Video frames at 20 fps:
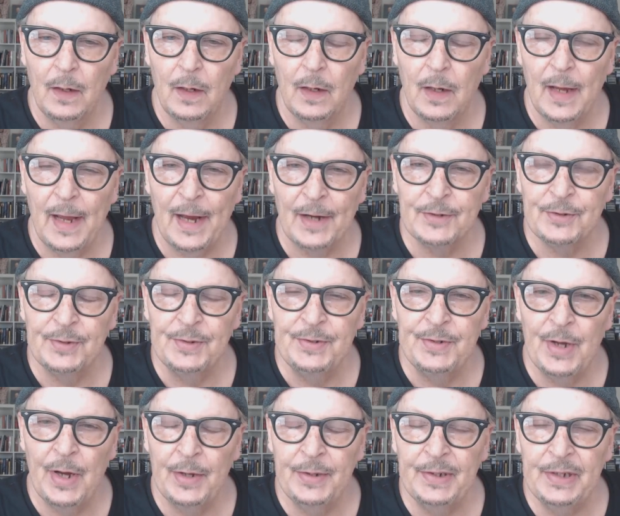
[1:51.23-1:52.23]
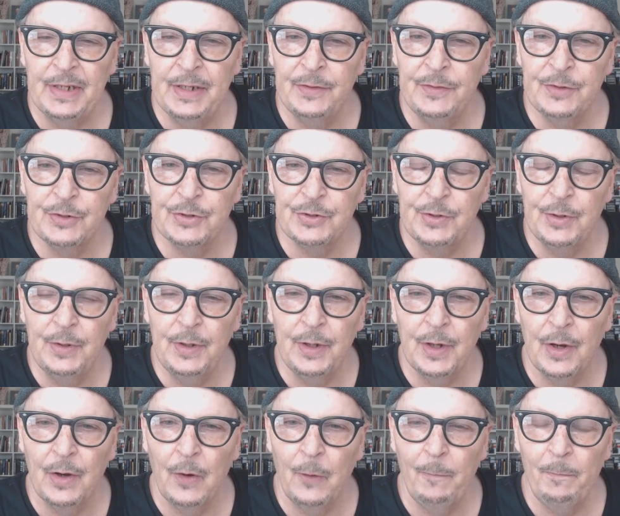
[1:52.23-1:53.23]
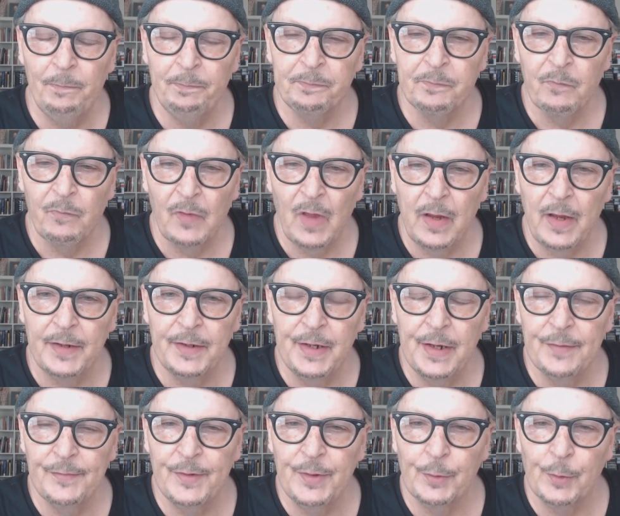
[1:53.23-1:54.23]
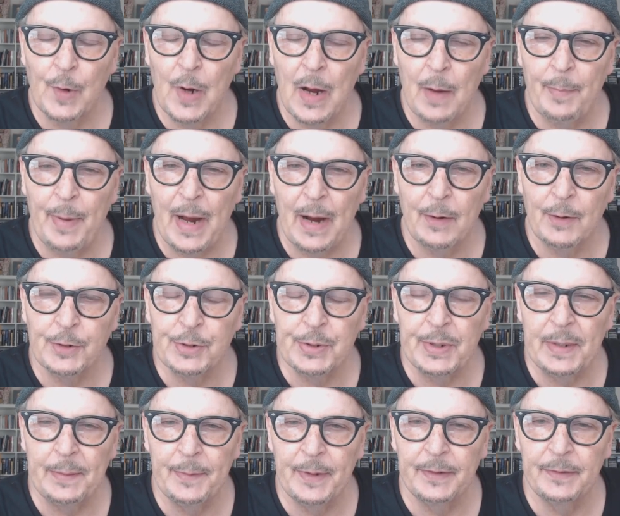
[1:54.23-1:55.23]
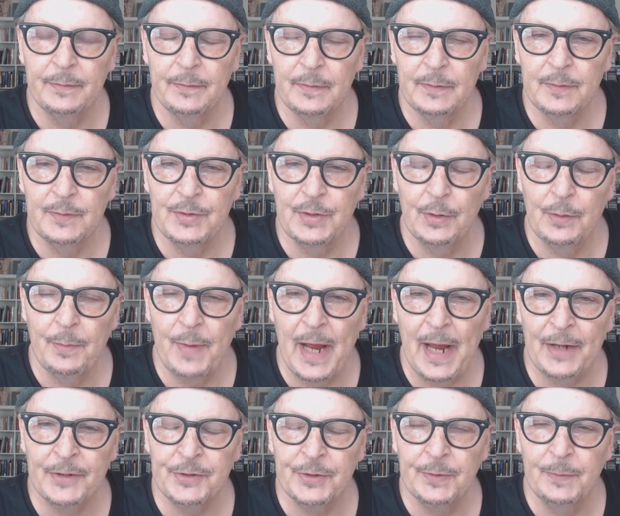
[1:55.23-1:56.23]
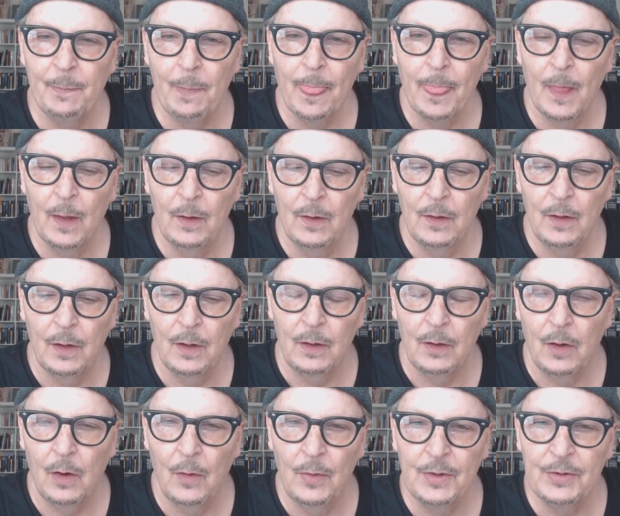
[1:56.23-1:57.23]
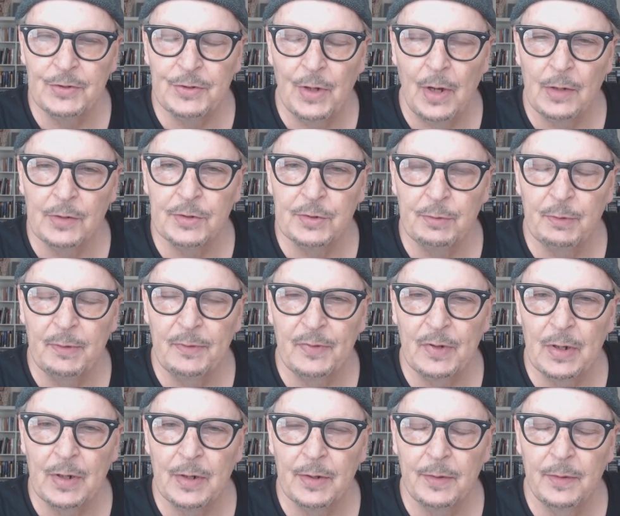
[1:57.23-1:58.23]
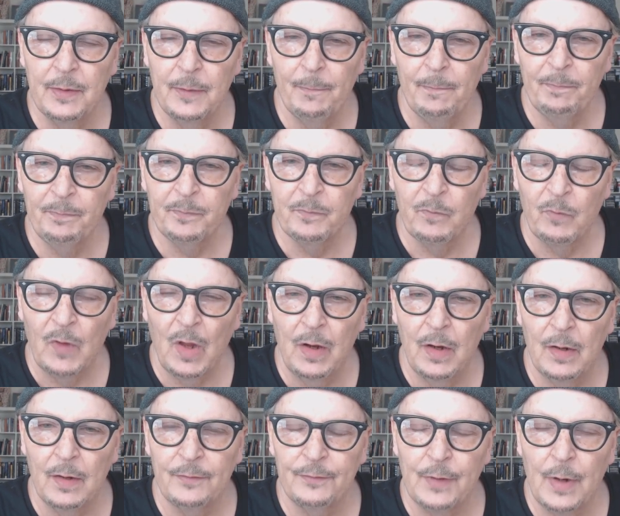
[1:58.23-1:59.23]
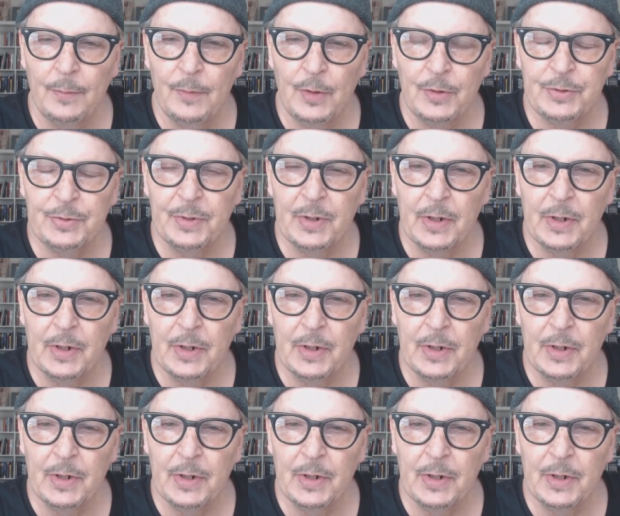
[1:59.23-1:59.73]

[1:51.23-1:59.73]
actually done in the studio and given the raw power treatment. So imagine all these songs that we've heard from those